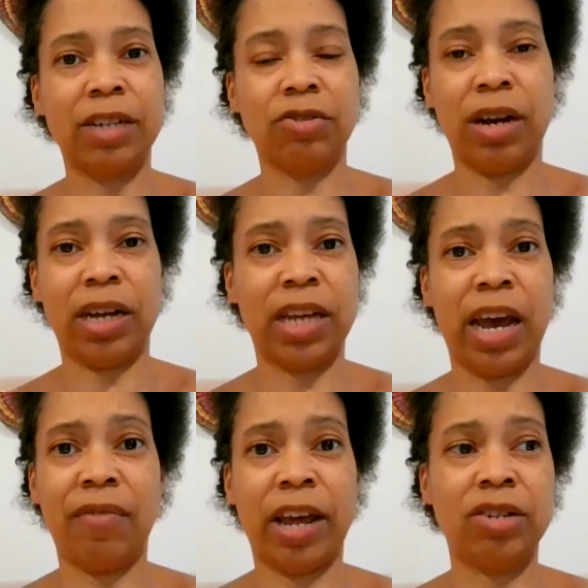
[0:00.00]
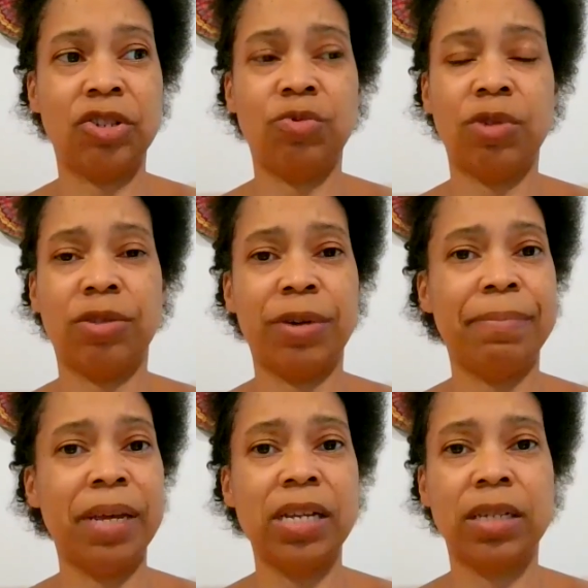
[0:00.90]
I try not to have like two and three
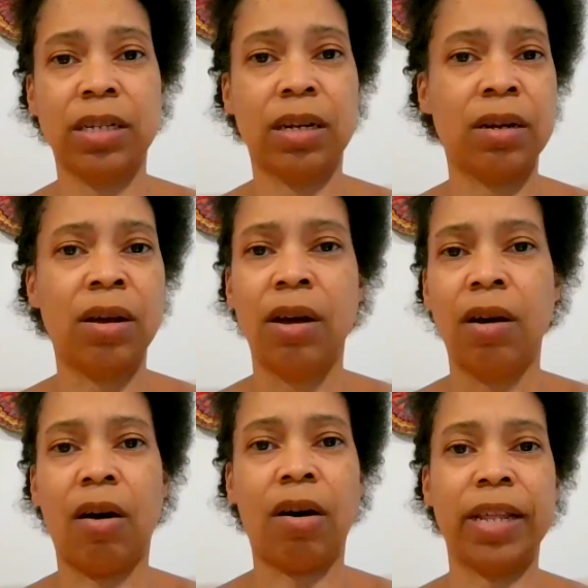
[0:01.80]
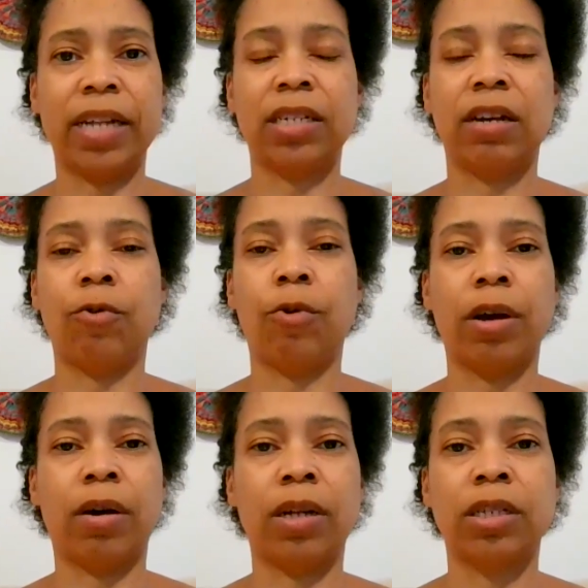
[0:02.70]
meats and all that stuff
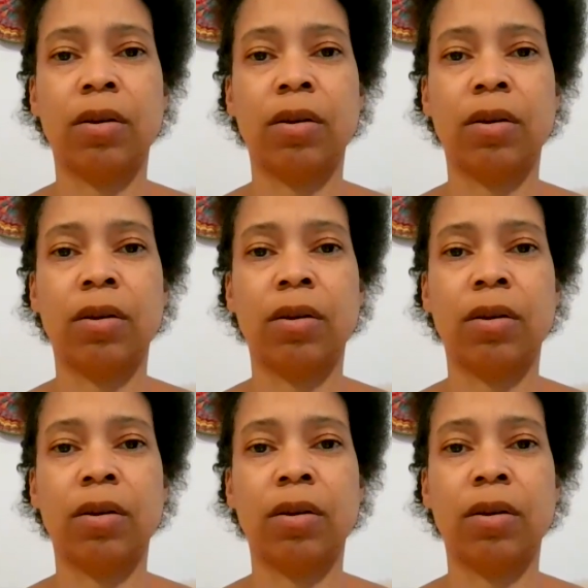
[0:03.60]
going on.